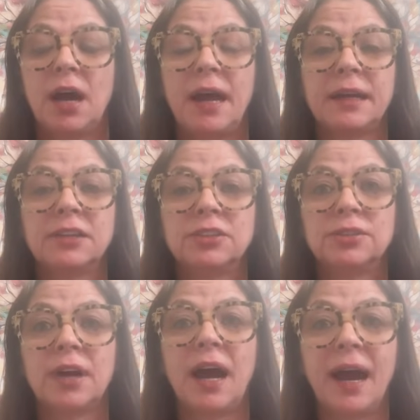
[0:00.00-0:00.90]
I can do
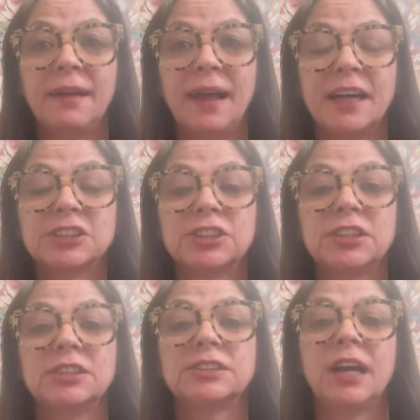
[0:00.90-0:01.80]
the
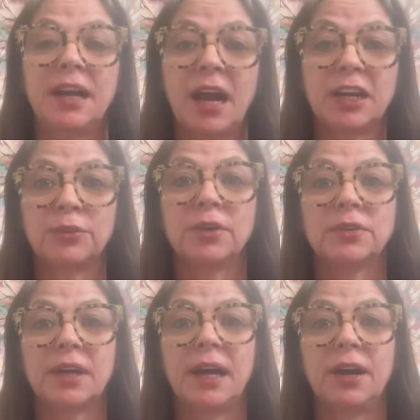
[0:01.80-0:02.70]
eyelashes, and I can
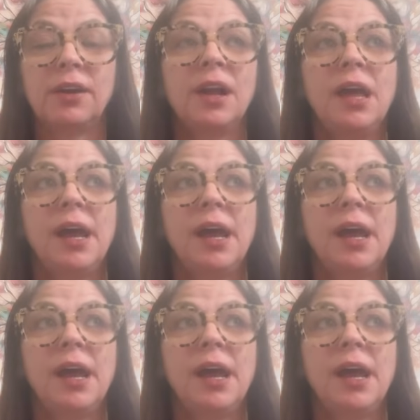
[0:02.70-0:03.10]
root the hair.